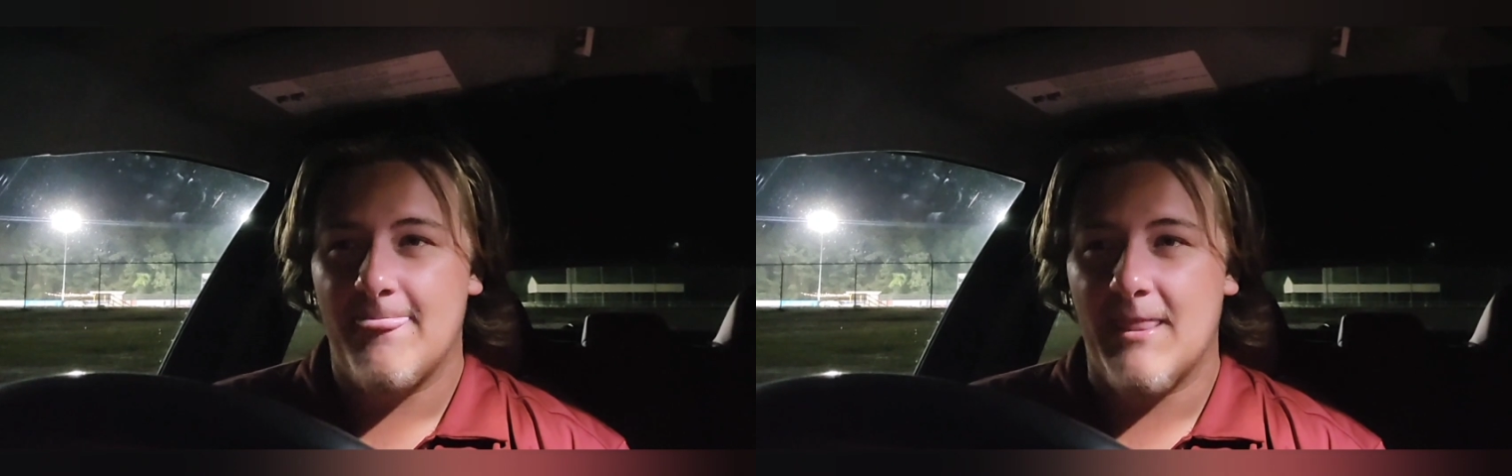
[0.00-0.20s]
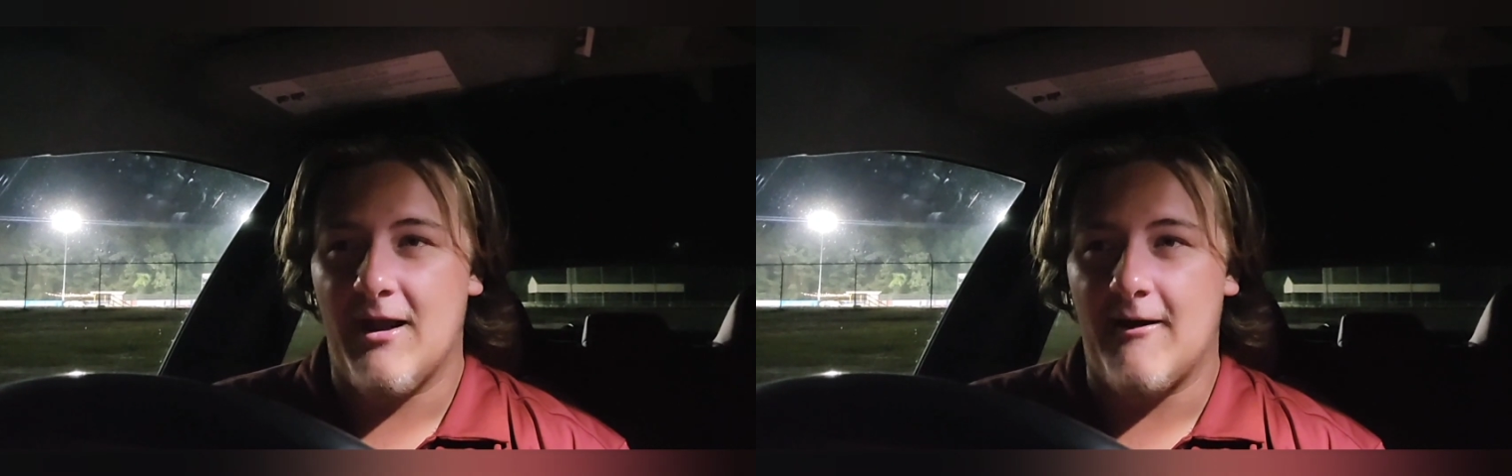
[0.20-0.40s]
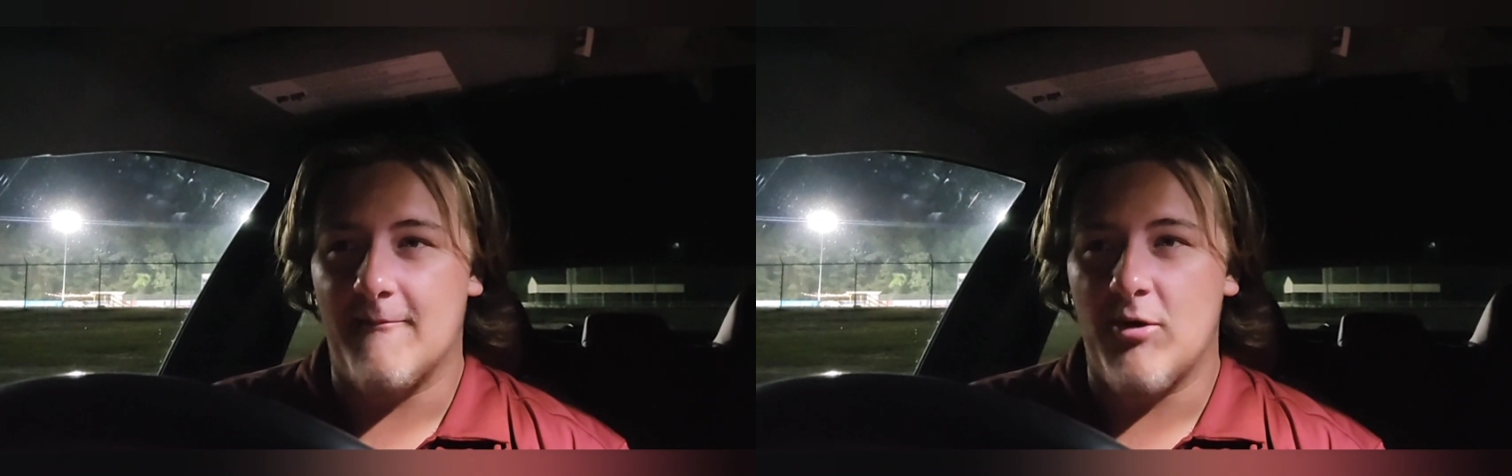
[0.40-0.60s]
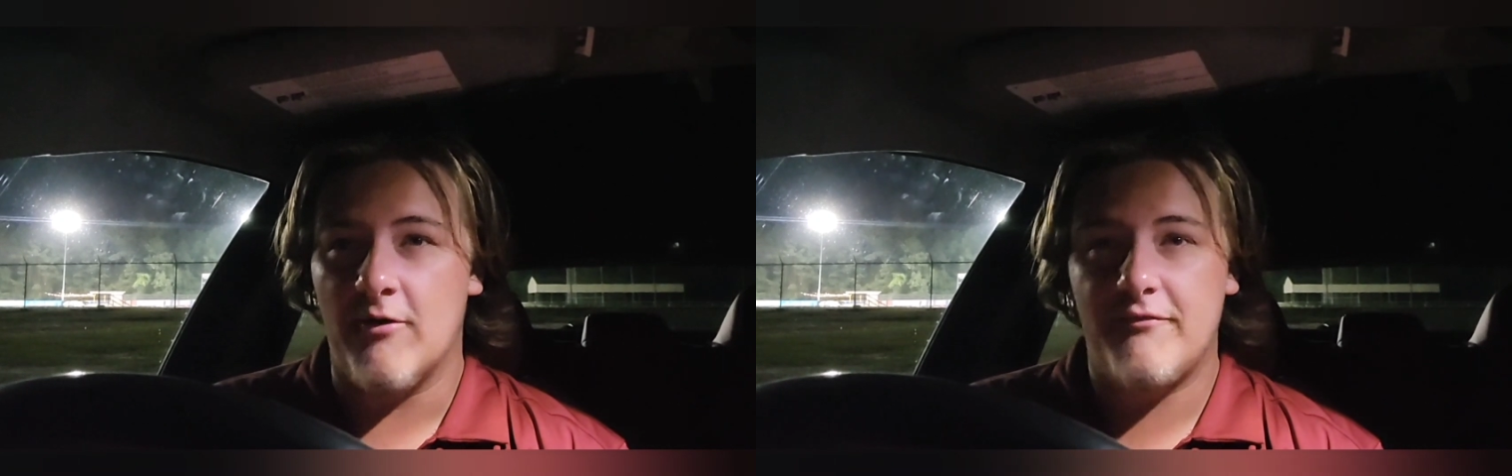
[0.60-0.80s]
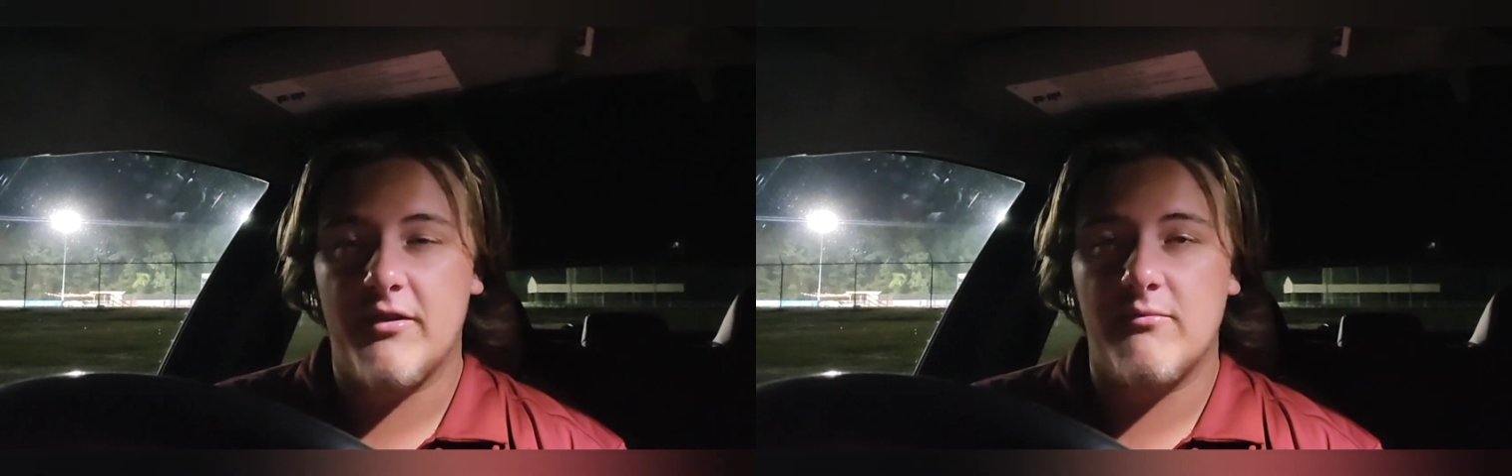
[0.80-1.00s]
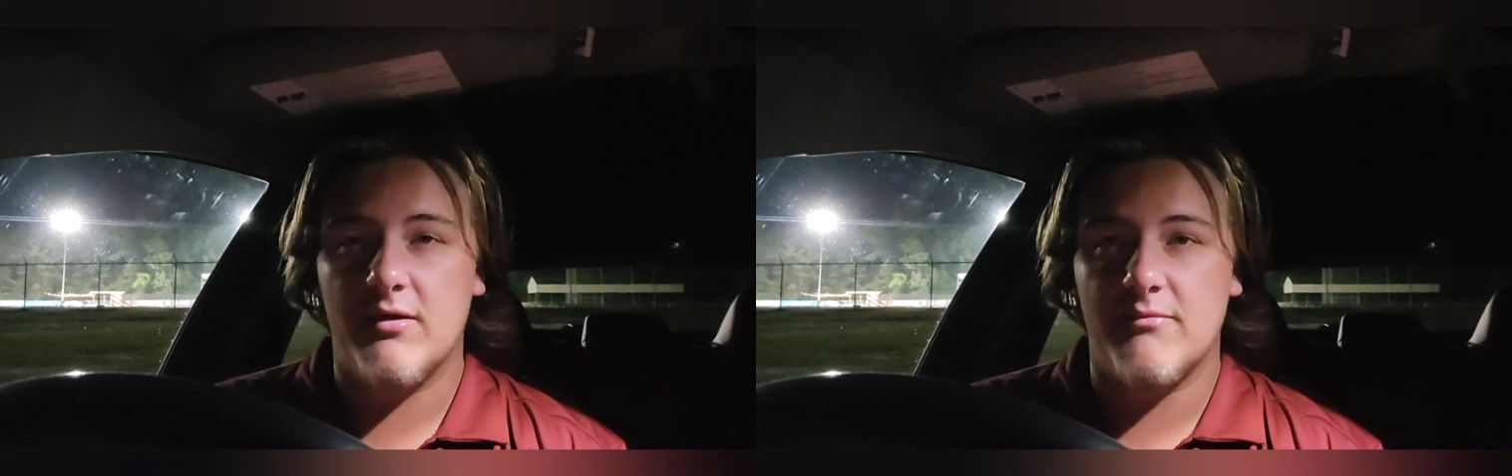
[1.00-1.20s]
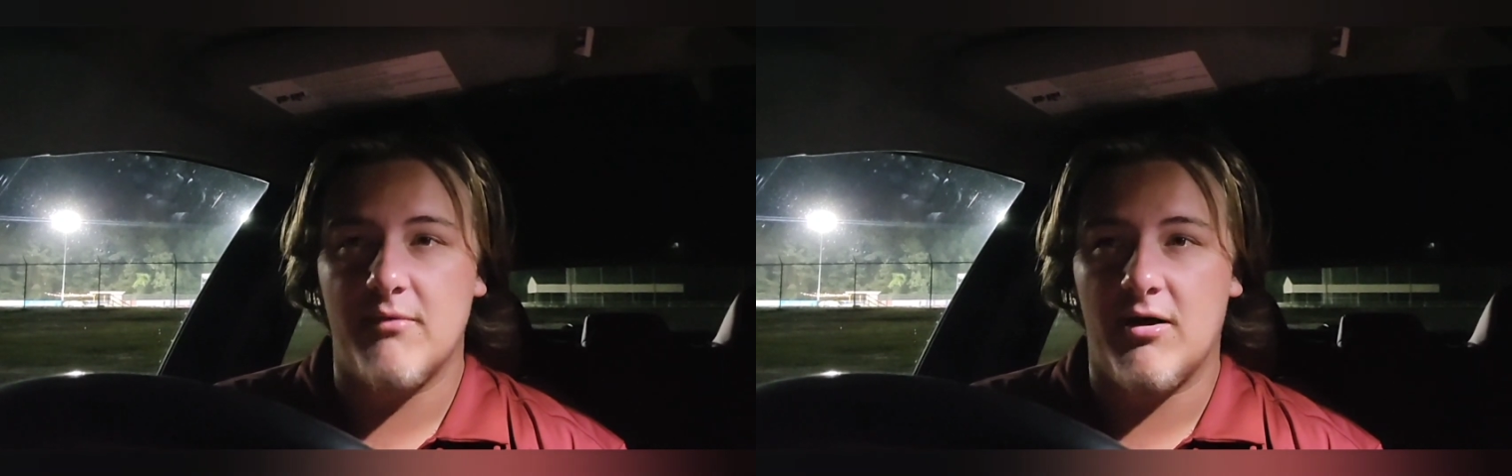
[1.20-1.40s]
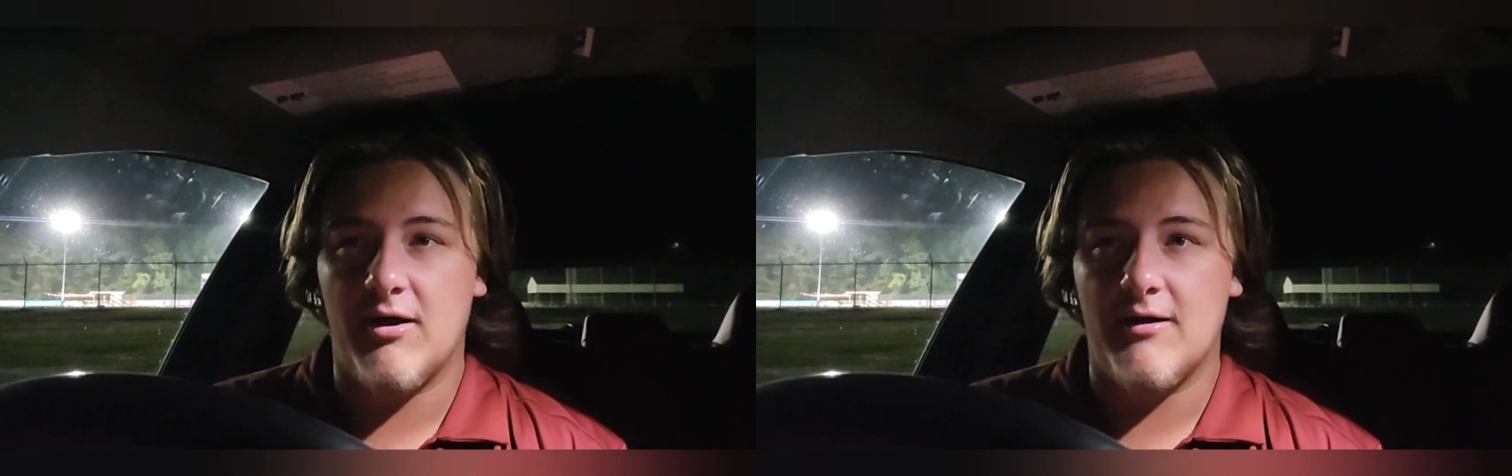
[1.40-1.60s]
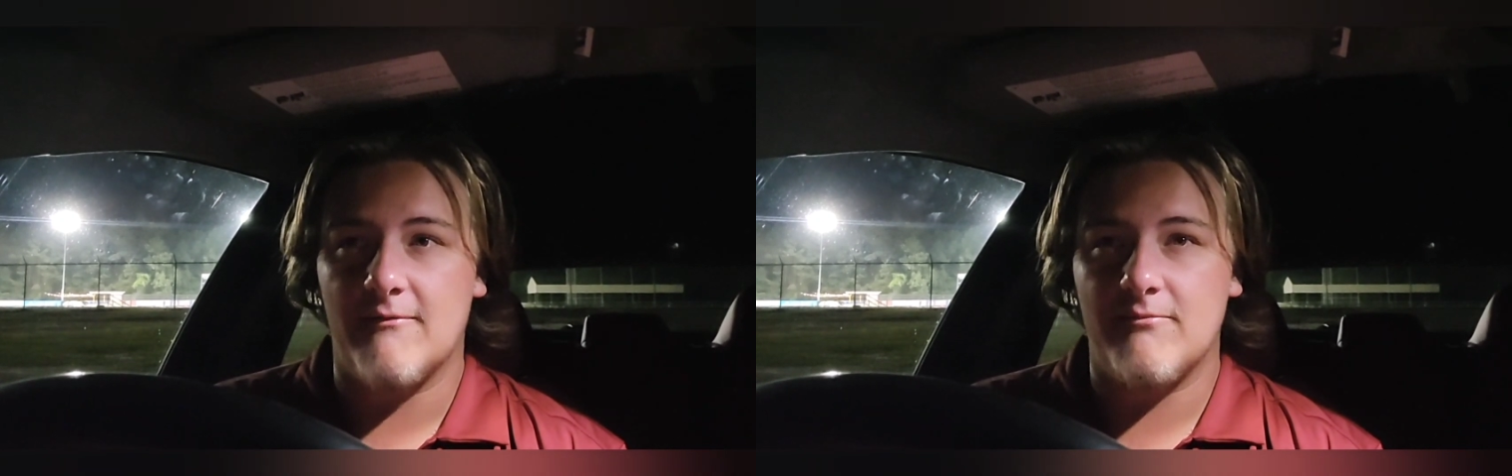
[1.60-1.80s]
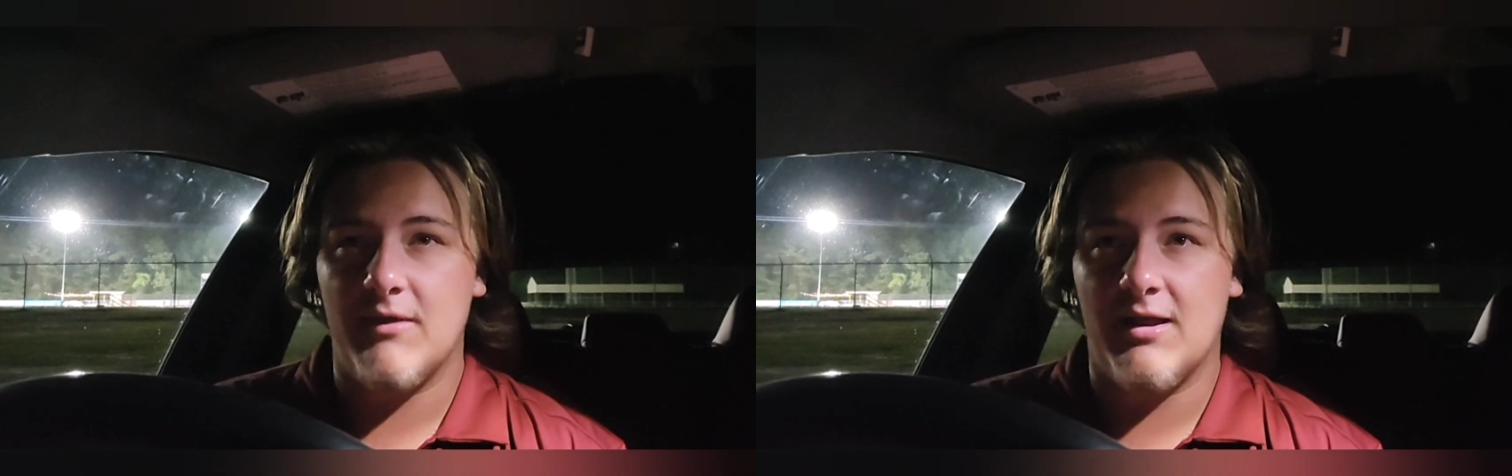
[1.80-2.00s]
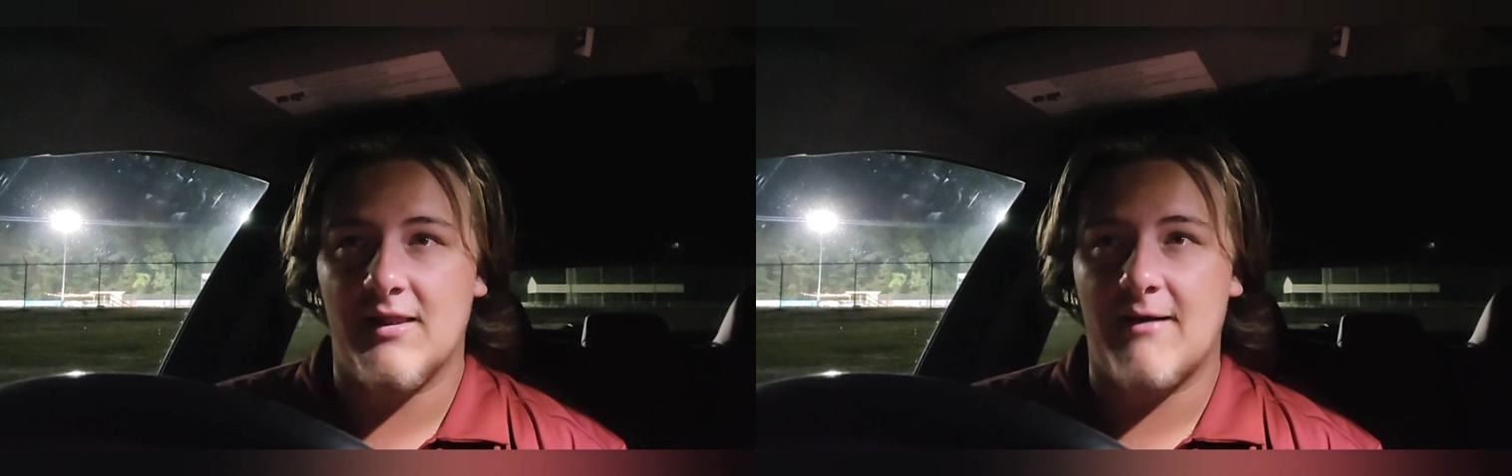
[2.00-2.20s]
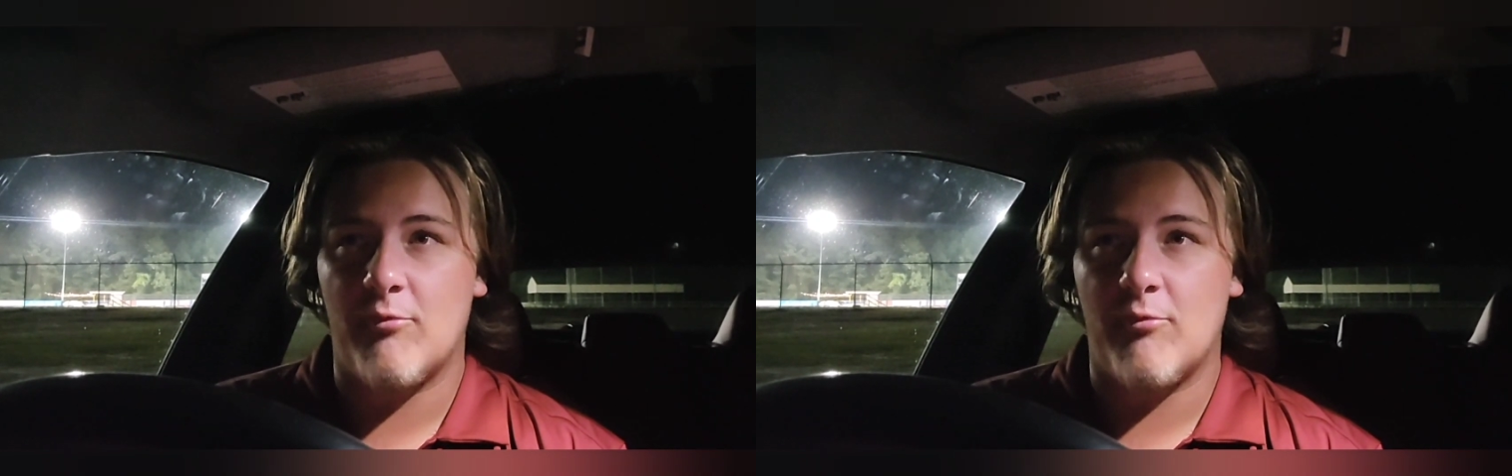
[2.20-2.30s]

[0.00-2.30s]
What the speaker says: Hopefully with a lot